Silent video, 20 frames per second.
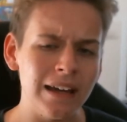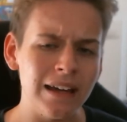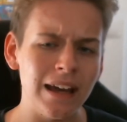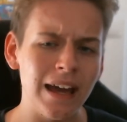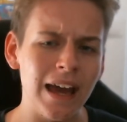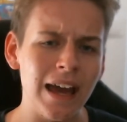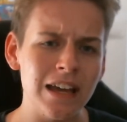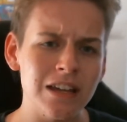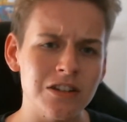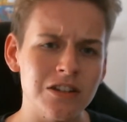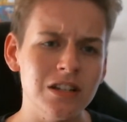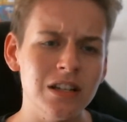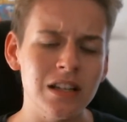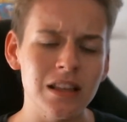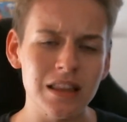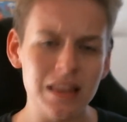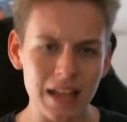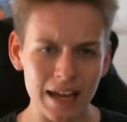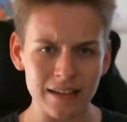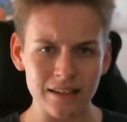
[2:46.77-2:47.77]
actually
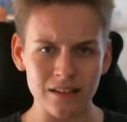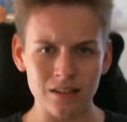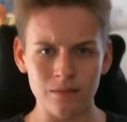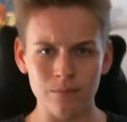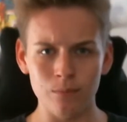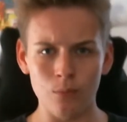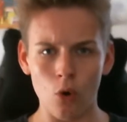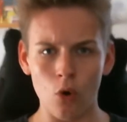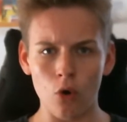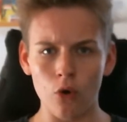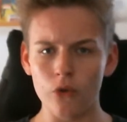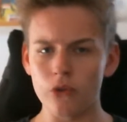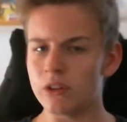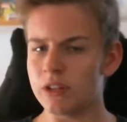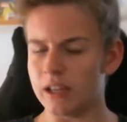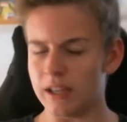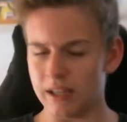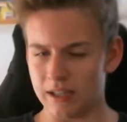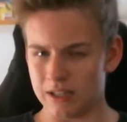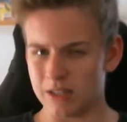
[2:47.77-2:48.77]
liked it more than
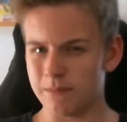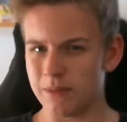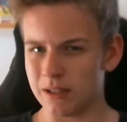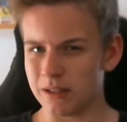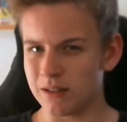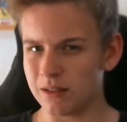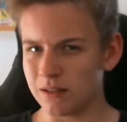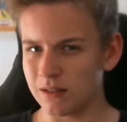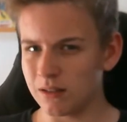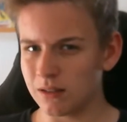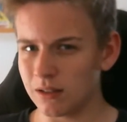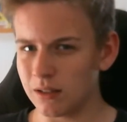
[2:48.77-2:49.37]
I expected.